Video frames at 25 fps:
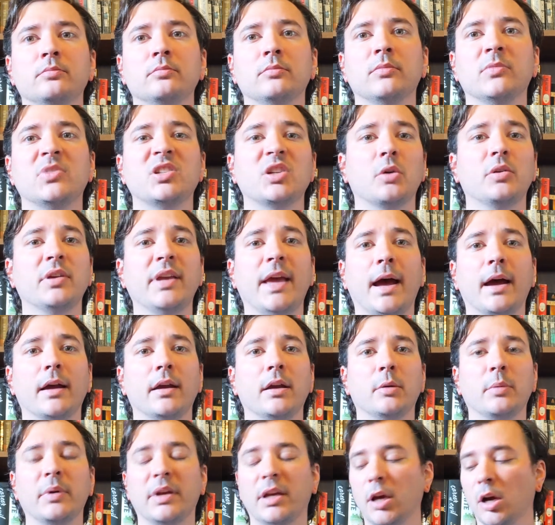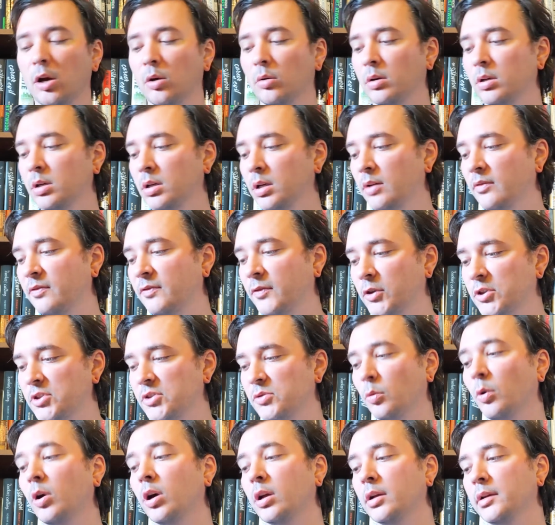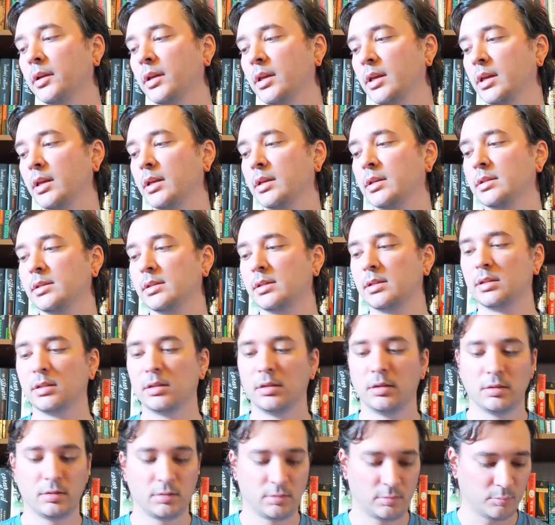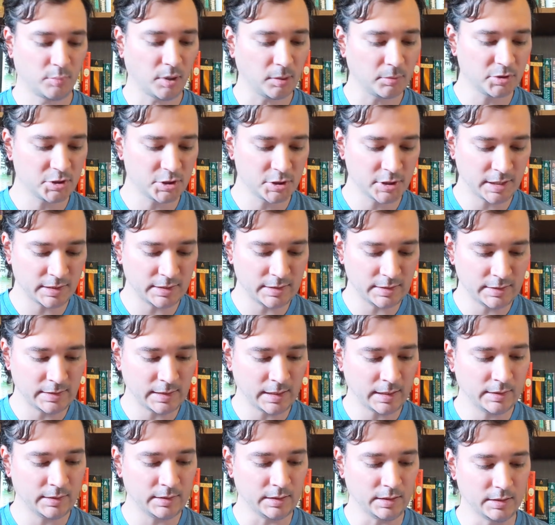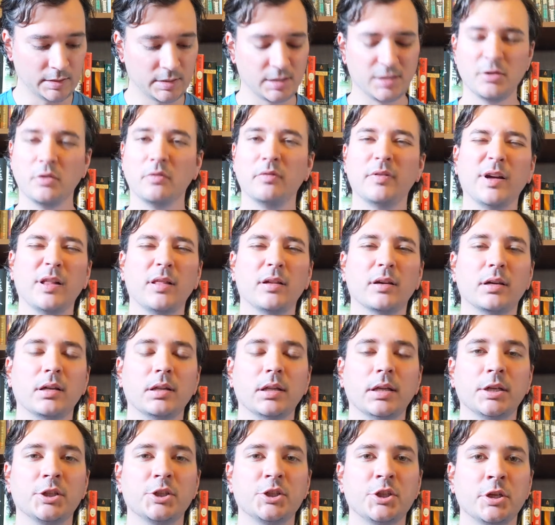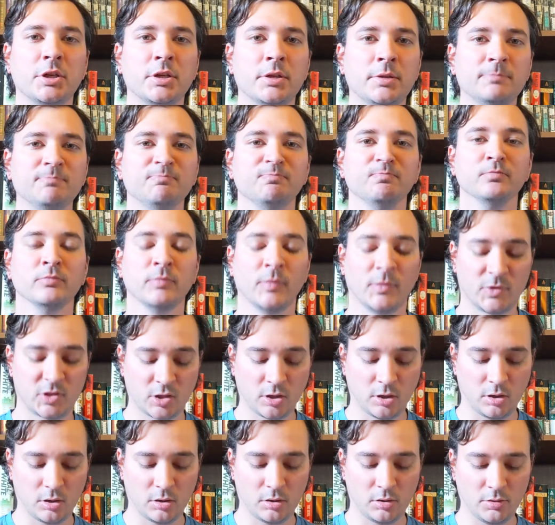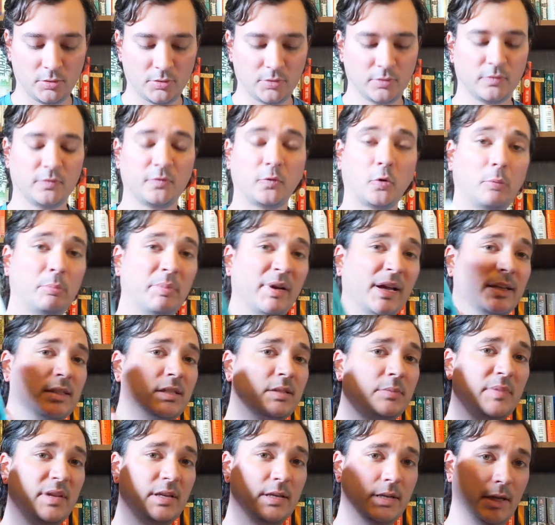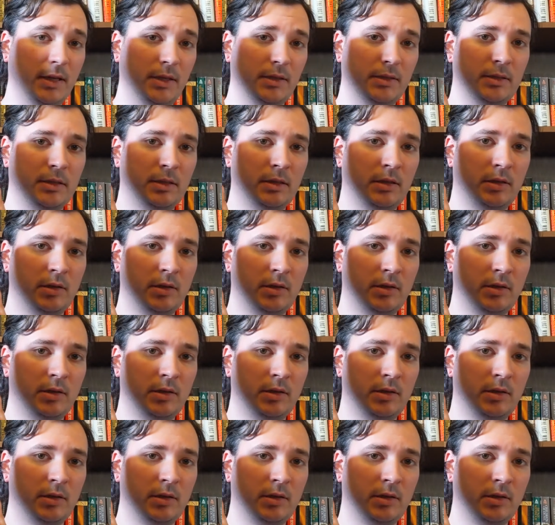So yeah, here we go. First one is published in 1990. It's a novella collection. It's called 4 Past Midnight.